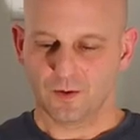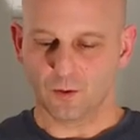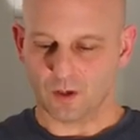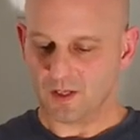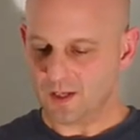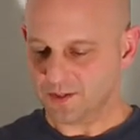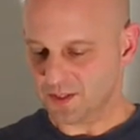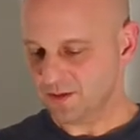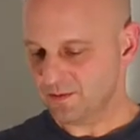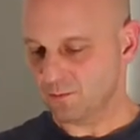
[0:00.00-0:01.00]
Your
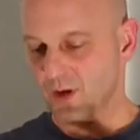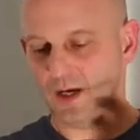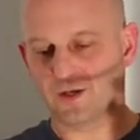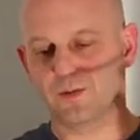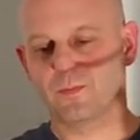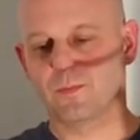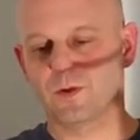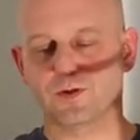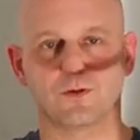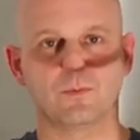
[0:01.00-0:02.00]
closet rod
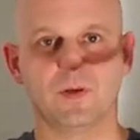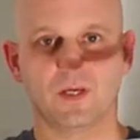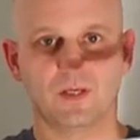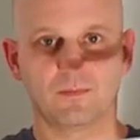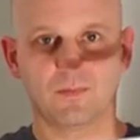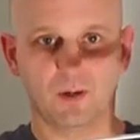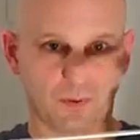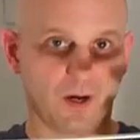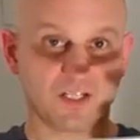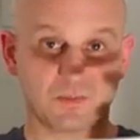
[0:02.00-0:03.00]
should be
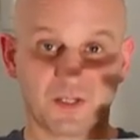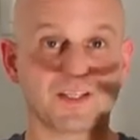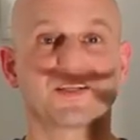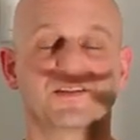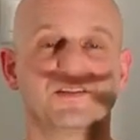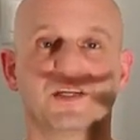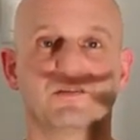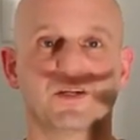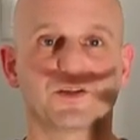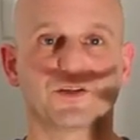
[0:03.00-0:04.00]
approximately
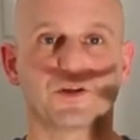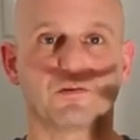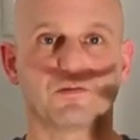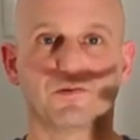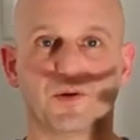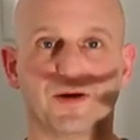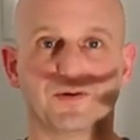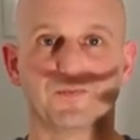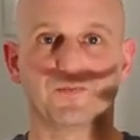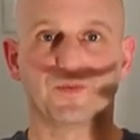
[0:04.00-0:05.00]
67 inches off of the
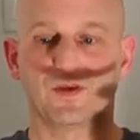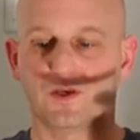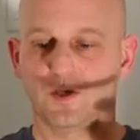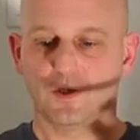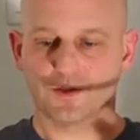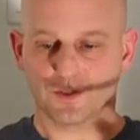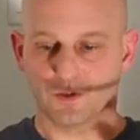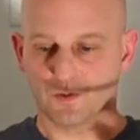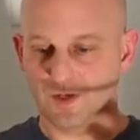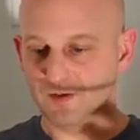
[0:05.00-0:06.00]
ground.
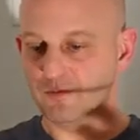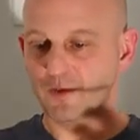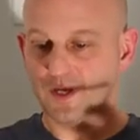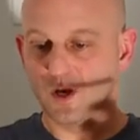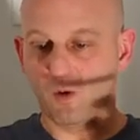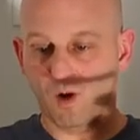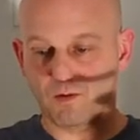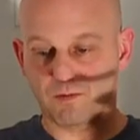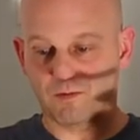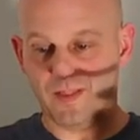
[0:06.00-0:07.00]
So if we go
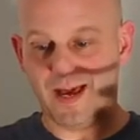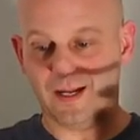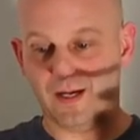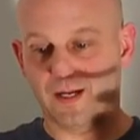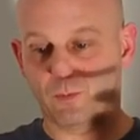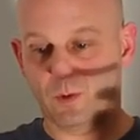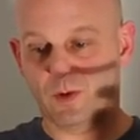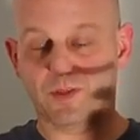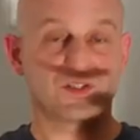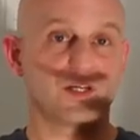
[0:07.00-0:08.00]
off of that height, we
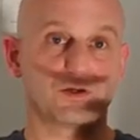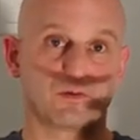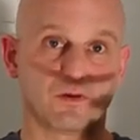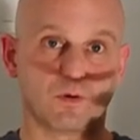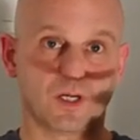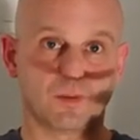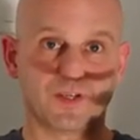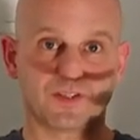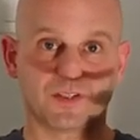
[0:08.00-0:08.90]
want the center of the rod to be